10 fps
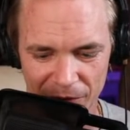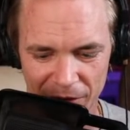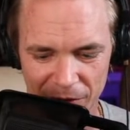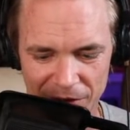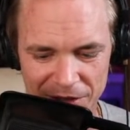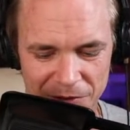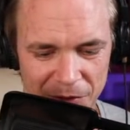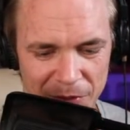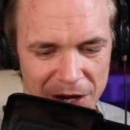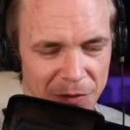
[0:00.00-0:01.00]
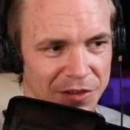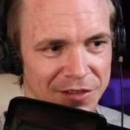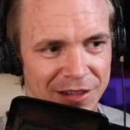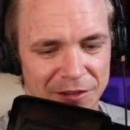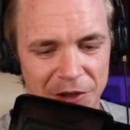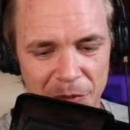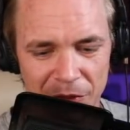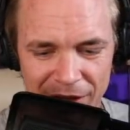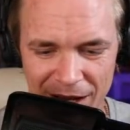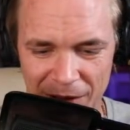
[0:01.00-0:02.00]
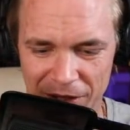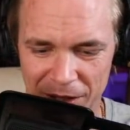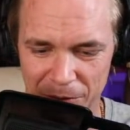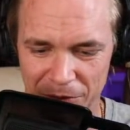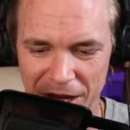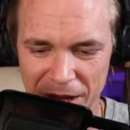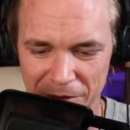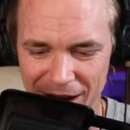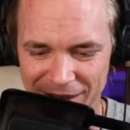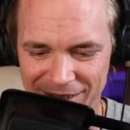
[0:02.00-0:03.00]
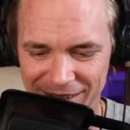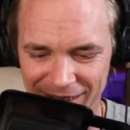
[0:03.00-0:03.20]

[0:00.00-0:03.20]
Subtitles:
Anyways, doesn't really matter. We'll just leave it open like that. We'll keep ranting.